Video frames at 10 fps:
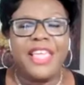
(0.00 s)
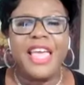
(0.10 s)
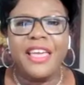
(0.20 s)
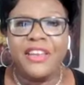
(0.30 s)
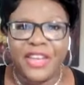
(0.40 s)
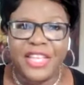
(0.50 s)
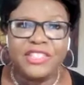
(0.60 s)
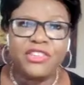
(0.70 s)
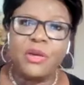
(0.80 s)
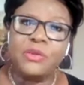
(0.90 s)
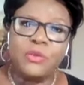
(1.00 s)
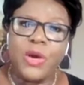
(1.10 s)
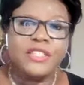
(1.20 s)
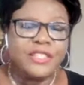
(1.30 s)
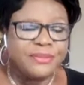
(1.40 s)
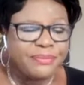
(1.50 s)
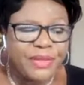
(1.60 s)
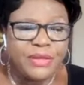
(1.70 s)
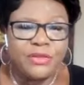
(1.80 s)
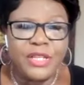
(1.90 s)
so yeah, your kids are always watching.
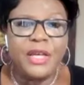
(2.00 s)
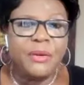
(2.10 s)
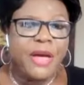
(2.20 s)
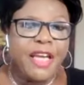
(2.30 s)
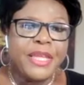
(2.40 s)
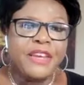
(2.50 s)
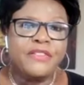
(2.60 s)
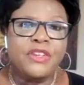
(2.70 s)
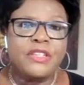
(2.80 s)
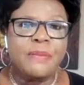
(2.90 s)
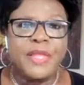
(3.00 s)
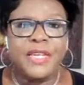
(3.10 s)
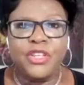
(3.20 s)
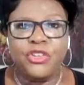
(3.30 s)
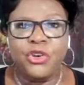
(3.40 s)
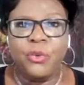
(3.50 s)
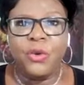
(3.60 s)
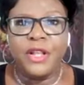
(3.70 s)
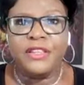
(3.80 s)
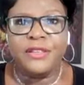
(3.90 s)
So I mean, if there's something that you don't
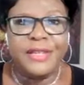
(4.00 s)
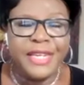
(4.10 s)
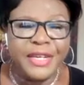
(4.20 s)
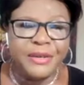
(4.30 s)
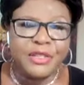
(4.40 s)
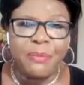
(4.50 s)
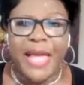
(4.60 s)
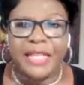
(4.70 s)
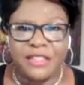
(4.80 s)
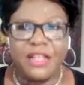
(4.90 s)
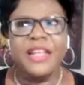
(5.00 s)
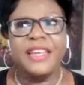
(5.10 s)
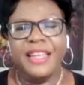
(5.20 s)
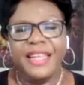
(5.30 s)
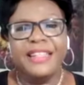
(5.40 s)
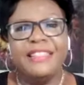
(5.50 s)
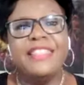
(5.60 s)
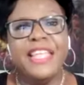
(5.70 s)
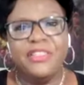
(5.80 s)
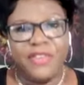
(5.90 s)
want, you know, to pass on,
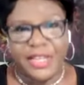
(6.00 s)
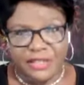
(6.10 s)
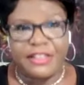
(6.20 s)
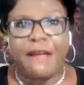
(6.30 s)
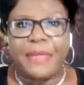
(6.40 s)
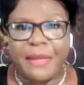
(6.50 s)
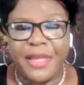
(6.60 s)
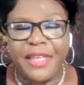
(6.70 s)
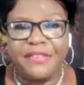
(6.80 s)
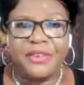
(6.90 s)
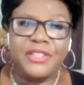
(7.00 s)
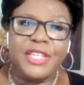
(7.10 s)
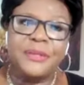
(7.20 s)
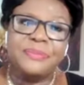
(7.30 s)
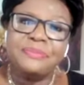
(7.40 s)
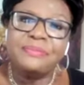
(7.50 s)
then you've got to stop that behavior. So